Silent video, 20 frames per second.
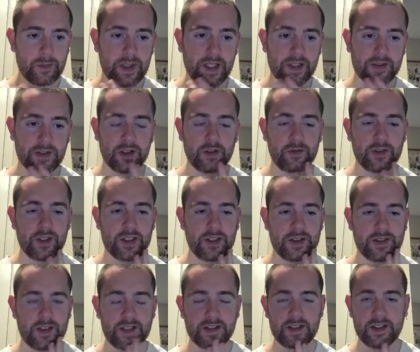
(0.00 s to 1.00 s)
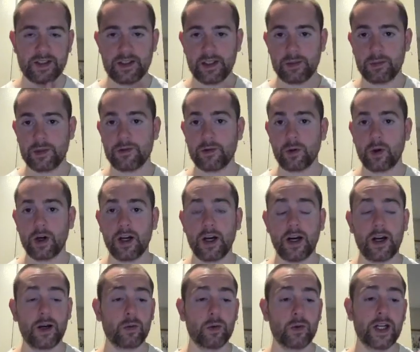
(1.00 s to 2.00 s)
based off of this. As I said before,
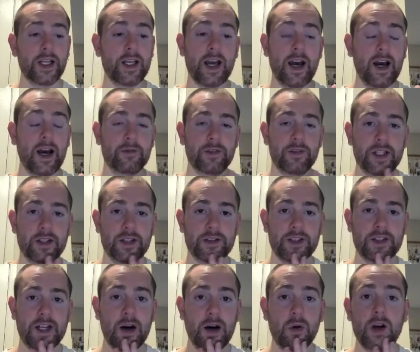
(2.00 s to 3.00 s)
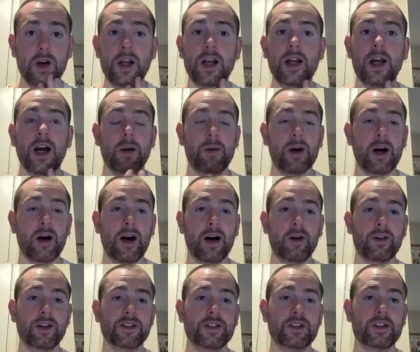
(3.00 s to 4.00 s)
I already have videos out about
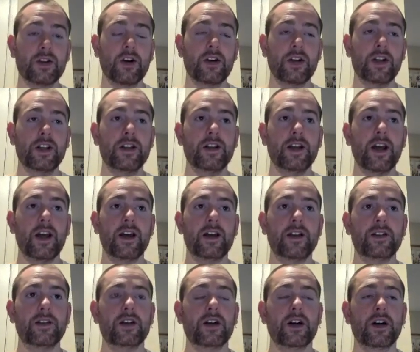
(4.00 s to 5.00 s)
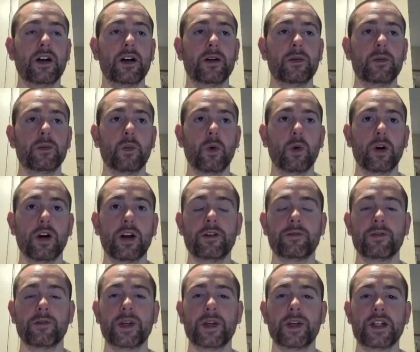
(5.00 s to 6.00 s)
how I started and more
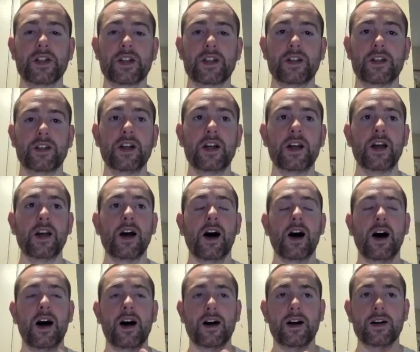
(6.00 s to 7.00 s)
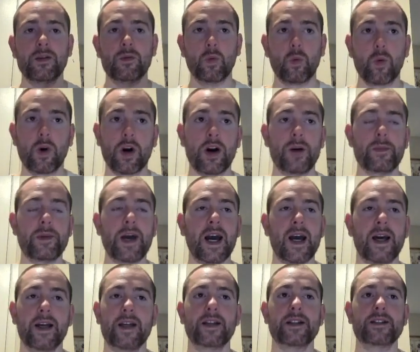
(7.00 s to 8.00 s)
information on where I'm
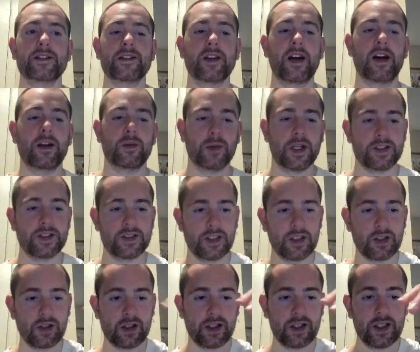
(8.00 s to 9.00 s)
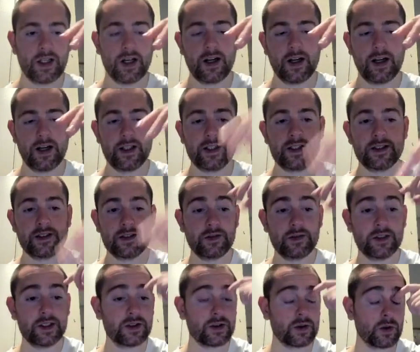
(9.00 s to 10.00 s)
at inside of my secret Easy
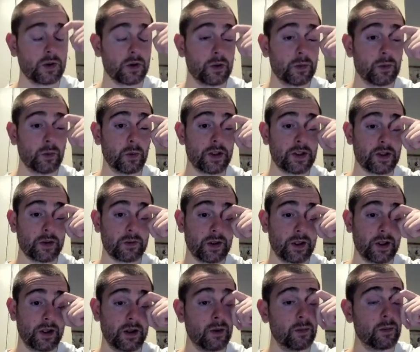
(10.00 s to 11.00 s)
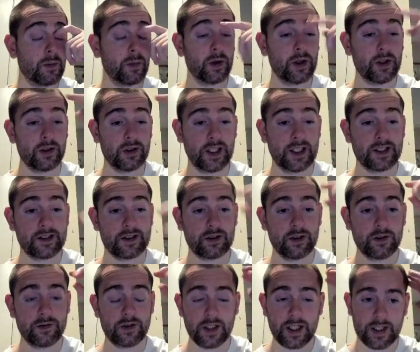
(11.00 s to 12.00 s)
Fees group, which I'm gonna put a link to
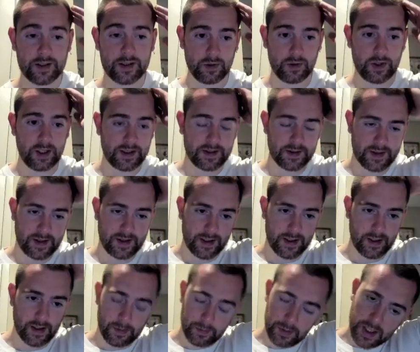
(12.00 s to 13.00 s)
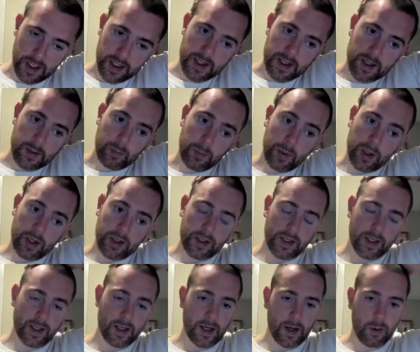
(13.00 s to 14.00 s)
if you guys would like to sign up. But
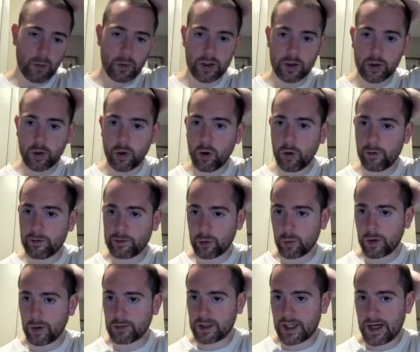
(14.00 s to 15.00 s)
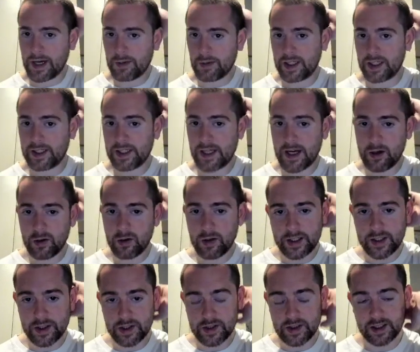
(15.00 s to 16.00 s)
I want to go over where we're at right now
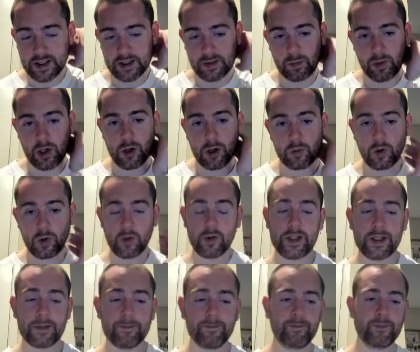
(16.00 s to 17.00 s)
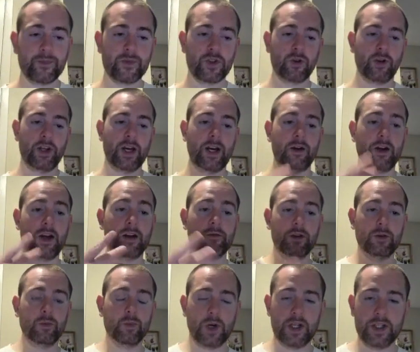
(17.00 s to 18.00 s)
and just get the ball rolling, so that
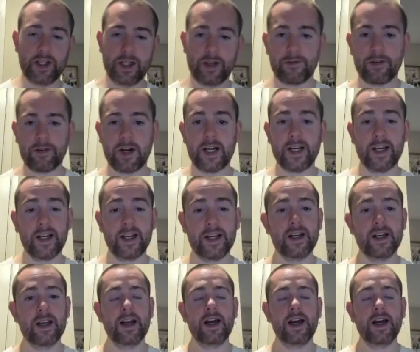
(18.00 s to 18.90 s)
every Monday and Friday